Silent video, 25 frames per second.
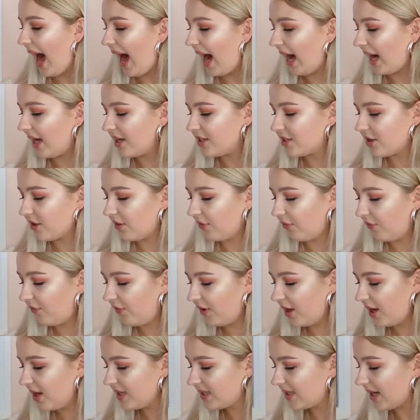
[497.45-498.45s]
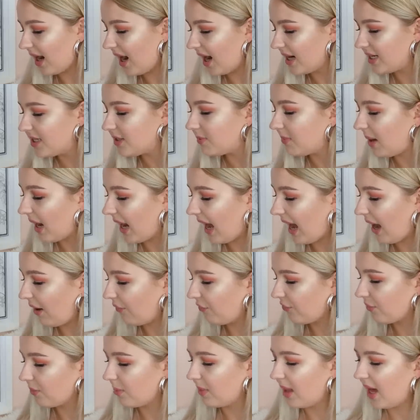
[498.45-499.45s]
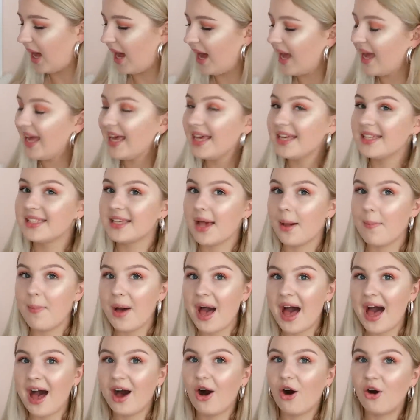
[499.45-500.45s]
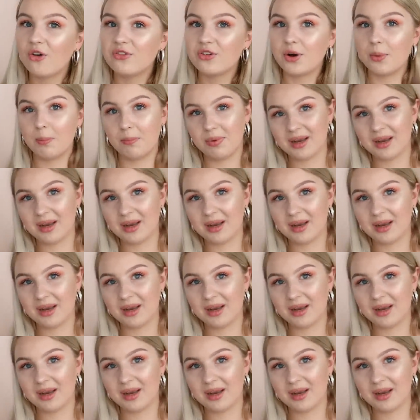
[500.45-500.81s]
And the first item I have from there is a pair of